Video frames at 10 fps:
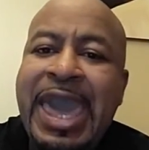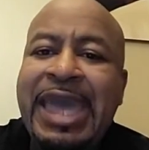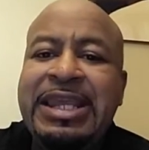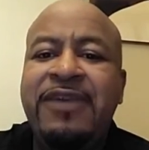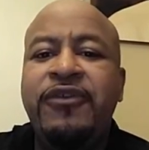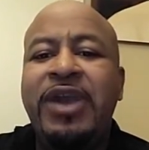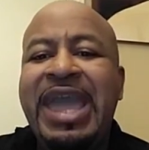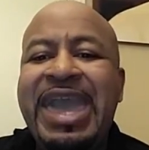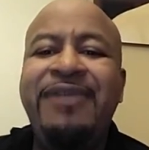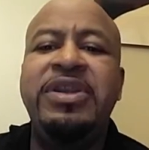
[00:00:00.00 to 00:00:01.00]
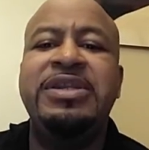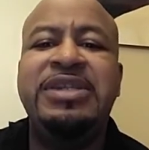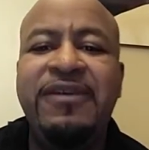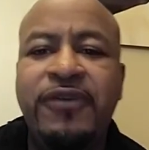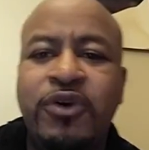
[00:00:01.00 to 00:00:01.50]
And if you're having a
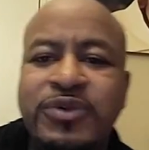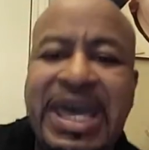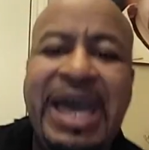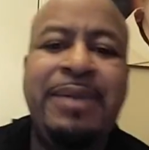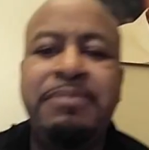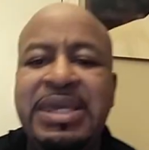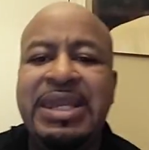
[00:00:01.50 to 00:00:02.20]
difficult time